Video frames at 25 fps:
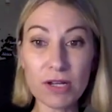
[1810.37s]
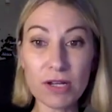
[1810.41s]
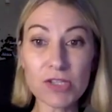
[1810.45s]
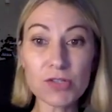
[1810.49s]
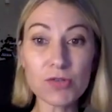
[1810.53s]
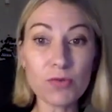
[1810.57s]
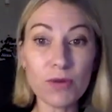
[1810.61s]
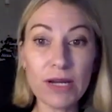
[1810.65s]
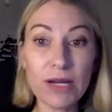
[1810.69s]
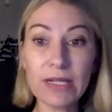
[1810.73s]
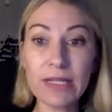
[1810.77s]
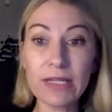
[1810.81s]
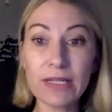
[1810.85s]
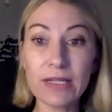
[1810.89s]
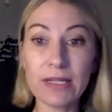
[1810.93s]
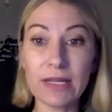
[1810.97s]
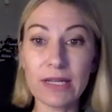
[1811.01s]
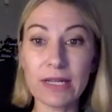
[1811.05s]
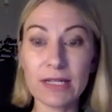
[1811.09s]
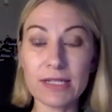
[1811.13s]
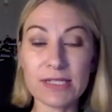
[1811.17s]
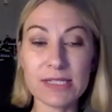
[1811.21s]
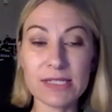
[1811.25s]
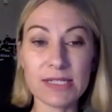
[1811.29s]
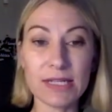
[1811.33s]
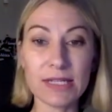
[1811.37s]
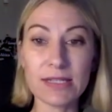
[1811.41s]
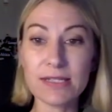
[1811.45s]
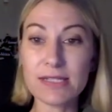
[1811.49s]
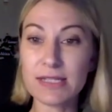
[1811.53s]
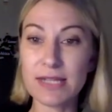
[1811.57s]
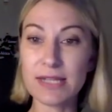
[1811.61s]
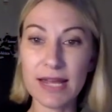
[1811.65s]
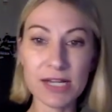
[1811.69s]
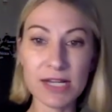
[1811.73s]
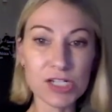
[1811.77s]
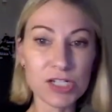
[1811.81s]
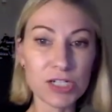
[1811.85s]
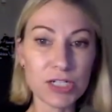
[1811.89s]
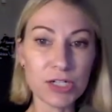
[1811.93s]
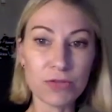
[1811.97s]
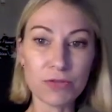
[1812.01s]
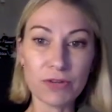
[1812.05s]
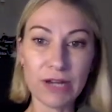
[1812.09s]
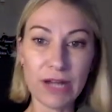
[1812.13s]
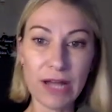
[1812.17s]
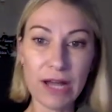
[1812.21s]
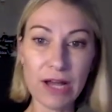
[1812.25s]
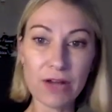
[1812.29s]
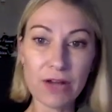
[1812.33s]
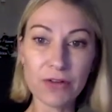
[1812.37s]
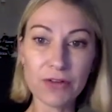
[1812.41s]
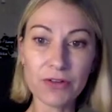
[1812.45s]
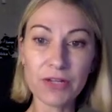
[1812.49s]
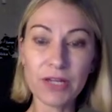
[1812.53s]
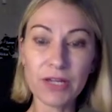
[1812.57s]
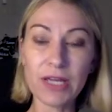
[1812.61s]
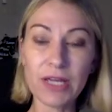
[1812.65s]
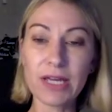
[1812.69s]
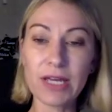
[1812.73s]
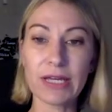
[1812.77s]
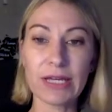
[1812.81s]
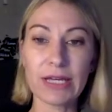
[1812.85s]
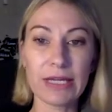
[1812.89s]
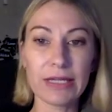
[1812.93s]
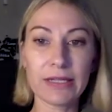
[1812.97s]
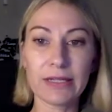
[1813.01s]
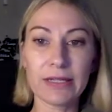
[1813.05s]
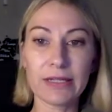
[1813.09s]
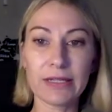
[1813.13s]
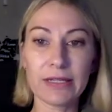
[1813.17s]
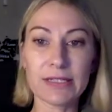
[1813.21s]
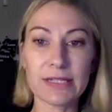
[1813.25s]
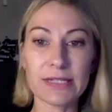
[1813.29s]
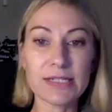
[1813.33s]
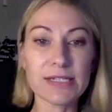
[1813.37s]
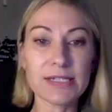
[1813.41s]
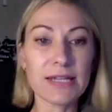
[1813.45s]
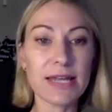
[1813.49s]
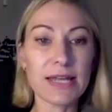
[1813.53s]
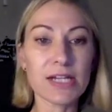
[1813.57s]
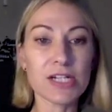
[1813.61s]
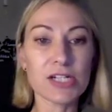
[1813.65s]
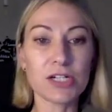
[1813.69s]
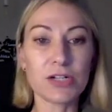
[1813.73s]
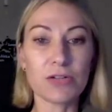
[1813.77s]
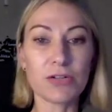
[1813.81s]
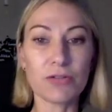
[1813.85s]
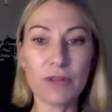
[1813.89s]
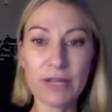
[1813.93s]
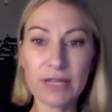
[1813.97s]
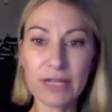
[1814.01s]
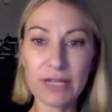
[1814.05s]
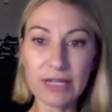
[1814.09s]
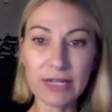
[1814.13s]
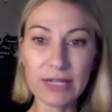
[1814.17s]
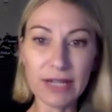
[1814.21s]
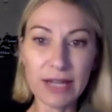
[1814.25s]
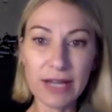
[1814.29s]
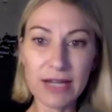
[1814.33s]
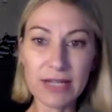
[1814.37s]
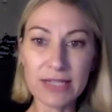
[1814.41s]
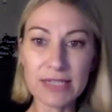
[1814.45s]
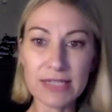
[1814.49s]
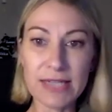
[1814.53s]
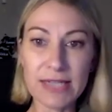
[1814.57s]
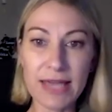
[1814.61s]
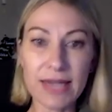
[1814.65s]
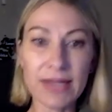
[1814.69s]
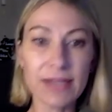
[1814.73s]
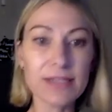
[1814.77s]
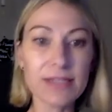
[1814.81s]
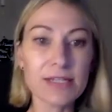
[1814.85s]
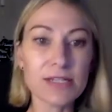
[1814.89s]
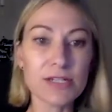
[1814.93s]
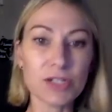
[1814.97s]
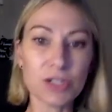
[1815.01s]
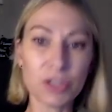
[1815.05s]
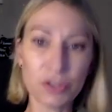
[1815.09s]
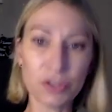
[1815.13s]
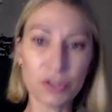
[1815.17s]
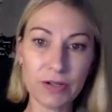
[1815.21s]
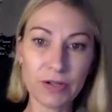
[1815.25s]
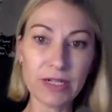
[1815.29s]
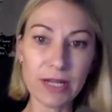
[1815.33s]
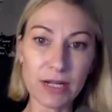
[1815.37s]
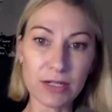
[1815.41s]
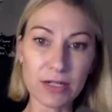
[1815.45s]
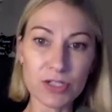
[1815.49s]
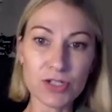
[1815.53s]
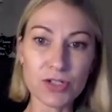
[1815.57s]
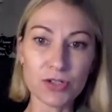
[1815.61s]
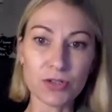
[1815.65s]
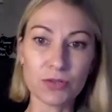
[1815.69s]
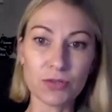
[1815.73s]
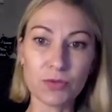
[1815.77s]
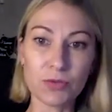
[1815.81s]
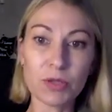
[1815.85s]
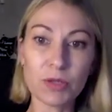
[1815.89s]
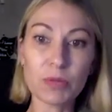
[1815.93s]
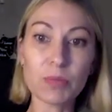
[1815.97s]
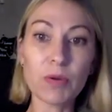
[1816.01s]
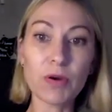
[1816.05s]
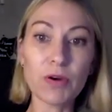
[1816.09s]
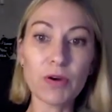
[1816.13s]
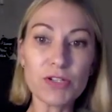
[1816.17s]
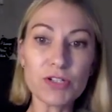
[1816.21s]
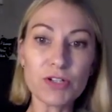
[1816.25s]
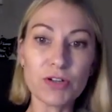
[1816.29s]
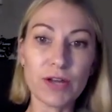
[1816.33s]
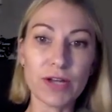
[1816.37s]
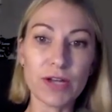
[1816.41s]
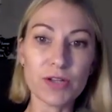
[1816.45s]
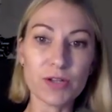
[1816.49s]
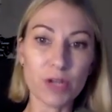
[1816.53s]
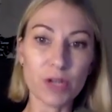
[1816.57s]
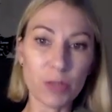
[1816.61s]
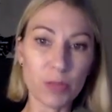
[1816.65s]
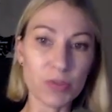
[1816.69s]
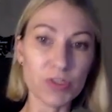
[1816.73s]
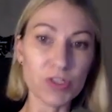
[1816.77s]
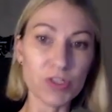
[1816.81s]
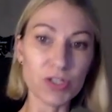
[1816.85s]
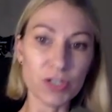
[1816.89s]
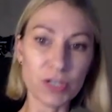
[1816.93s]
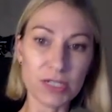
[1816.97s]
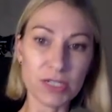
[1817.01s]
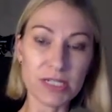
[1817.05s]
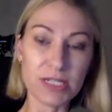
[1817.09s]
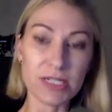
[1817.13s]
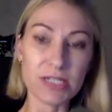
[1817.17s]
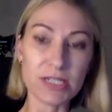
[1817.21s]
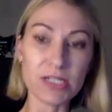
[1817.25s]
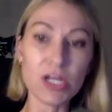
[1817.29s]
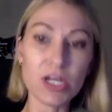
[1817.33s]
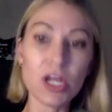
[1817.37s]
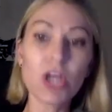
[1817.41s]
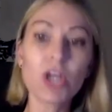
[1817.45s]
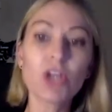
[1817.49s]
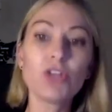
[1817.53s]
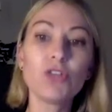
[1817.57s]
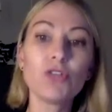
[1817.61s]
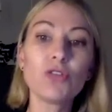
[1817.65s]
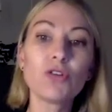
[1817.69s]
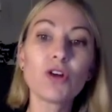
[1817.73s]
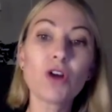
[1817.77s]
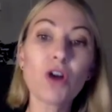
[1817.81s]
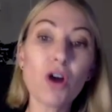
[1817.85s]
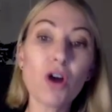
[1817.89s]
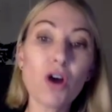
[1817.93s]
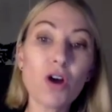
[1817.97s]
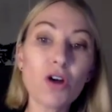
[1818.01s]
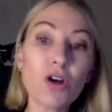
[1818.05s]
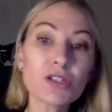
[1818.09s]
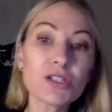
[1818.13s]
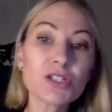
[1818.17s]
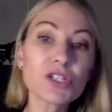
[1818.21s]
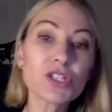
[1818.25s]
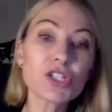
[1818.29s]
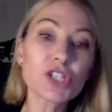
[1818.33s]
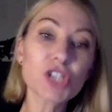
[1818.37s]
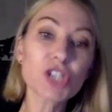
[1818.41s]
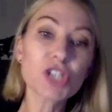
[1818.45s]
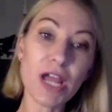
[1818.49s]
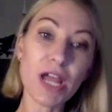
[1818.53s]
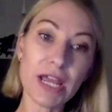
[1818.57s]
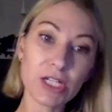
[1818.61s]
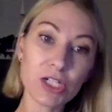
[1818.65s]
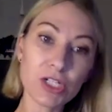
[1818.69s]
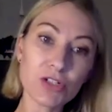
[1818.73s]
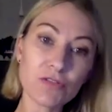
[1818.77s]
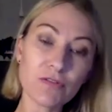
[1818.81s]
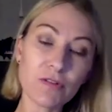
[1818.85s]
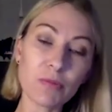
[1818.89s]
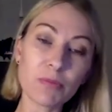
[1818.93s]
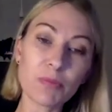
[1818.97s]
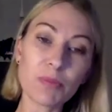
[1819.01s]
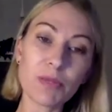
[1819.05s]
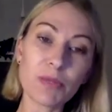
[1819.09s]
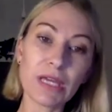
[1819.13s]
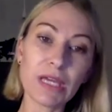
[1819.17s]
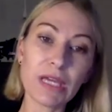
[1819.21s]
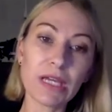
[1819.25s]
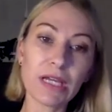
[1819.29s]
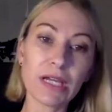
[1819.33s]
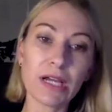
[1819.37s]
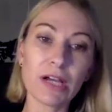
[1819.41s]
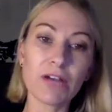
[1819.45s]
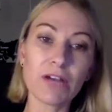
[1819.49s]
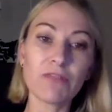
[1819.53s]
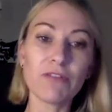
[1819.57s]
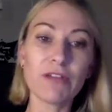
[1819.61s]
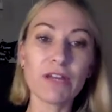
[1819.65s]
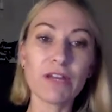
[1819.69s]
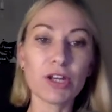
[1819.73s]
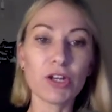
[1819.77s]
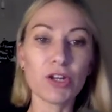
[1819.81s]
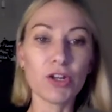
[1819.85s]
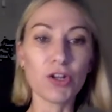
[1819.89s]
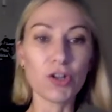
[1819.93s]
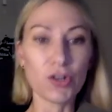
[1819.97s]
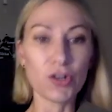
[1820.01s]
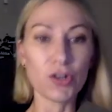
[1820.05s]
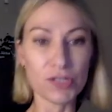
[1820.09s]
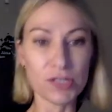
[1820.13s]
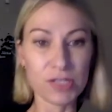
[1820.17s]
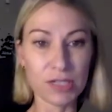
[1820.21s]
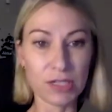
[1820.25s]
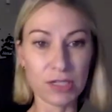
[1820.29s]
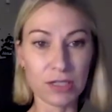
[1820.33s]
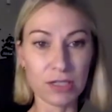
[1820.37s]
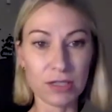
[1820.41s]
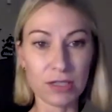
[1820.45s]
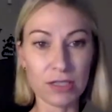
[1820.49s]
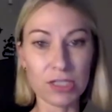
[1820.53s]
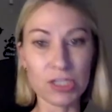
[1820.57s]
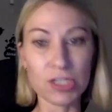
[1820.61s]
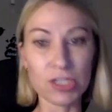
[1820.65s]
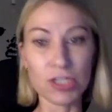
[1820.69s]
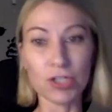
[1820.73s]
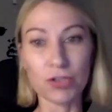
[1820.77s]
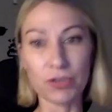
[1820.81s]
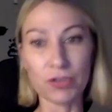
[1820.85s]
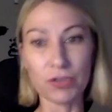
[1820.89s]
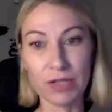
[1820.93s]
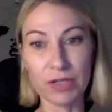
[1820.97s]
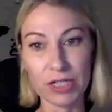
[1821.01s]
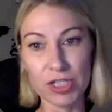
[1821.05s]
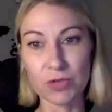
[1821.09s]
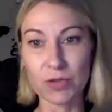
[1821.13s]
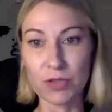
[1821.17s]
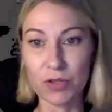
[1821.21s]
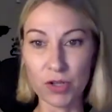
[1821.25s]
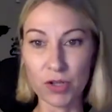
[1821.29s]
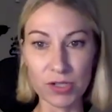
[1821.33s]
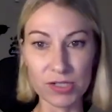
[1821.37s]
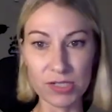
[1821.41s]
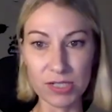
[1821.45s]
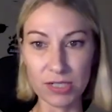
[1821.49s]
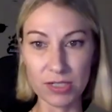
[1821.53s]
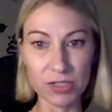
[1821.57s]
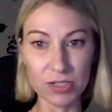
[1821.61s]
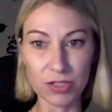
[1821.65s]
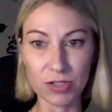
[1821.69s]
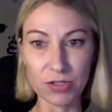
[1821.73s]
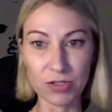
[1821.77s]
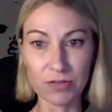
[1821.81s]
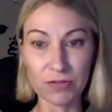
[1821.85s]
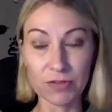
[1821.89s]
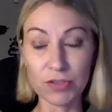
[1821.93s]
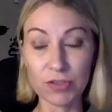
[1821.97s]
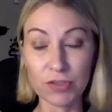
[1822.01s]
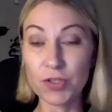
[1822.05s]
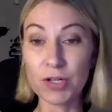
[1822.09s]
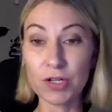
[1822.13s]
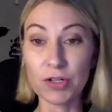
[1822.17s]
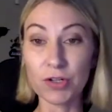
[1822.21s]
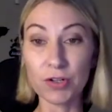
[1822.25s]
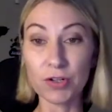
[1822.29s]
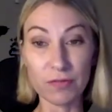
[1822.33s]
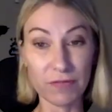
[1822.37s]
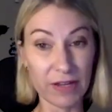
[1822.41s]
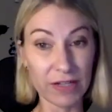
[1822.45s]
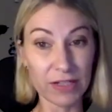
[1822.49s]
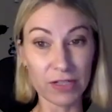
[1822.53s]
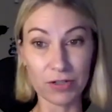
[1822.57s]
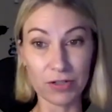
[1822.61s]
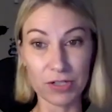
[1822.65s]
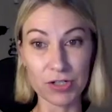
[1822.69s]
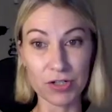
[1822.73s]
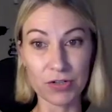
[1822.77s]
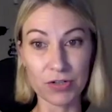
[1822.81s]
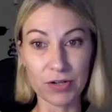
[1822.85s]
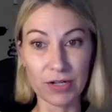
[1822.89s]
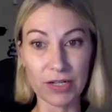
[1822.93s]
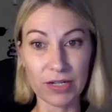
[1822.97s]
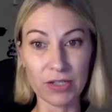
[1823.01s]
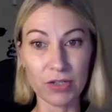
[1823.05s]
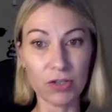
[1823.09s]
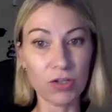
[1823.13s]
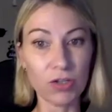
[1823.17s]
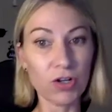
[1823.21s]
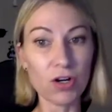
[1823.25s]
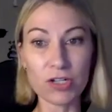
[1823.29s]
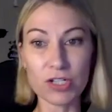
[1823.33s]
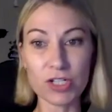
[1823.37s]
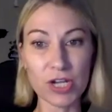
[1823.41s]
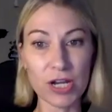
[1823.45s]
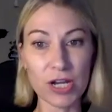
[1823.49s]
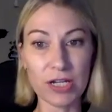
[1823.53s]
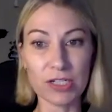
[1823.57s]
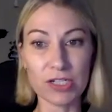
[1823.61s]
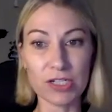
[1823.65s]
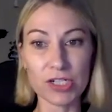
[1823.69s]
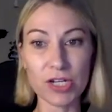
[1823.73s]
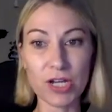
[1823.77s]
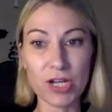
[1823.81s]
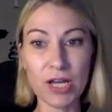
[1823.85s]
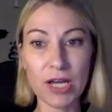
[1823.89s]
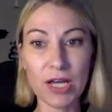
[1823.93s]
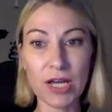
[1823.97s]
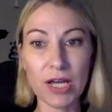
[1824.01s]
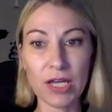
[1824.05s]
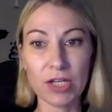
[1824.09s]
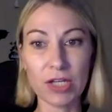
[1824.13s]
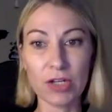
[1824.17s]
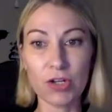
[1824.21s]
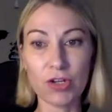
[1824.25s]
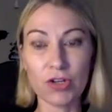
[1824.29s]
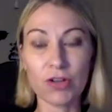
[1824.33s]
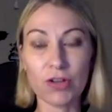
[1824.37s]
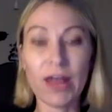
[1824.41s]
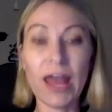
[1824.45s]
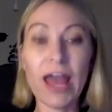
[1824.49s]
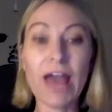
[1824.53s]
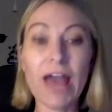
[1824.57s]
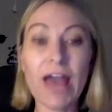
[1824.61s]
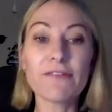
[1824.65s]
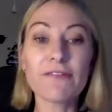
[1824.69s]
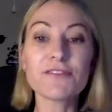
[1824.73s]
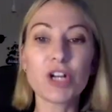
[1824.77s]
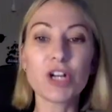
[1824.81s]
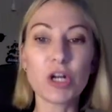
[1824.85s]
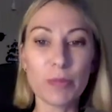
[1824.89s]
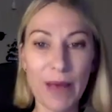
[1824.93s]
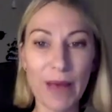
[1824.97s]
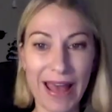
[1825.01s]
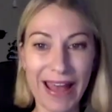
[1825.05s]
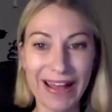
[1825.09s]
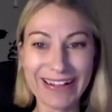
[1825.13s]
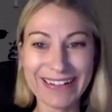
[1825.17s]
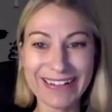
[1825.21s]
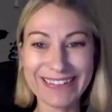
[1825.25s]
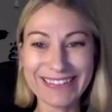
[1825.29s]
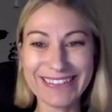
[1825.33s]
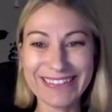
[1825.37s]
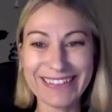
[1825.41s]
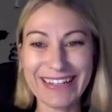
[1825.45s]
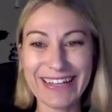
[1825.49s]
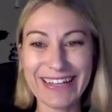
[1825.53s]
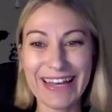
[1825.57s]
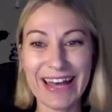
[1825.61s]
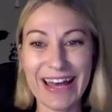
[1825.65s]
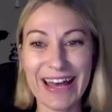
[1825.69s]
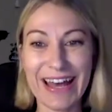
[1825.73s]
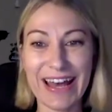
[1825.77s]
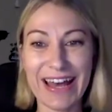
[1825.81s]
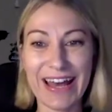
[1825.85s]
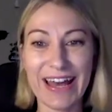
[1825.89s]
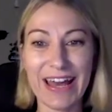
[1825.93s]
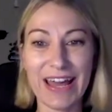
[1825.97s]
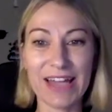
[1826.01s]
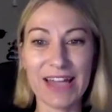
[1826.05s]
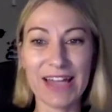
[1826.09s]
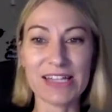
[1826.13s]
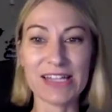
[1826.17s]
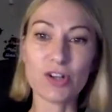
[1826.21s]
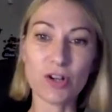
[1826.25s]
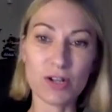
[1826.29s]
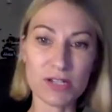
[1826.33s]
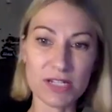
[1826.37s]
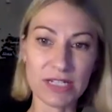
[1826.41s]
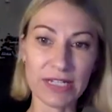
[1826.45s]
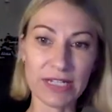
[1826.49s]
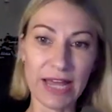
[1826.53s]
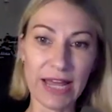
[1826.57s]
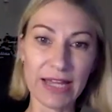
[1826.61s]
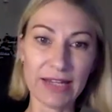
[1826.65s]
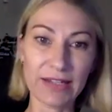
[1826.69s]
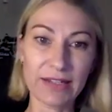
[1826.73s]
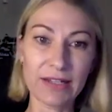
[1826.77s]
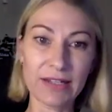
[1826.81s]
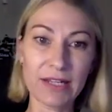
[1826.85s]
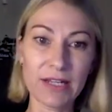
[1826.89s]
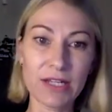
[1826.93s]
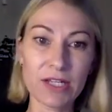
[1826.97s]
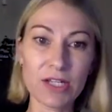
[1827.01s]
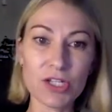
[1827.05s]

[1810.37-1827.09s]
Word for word: it's, it's, really it's internationally renowned it is internationally recognized and it's a degree now too with postgraduate opportunities you can't change from being a vet nursing degree to a nursing degree to a veterinary degree you can't change you know you'll have to go back uh, and start again.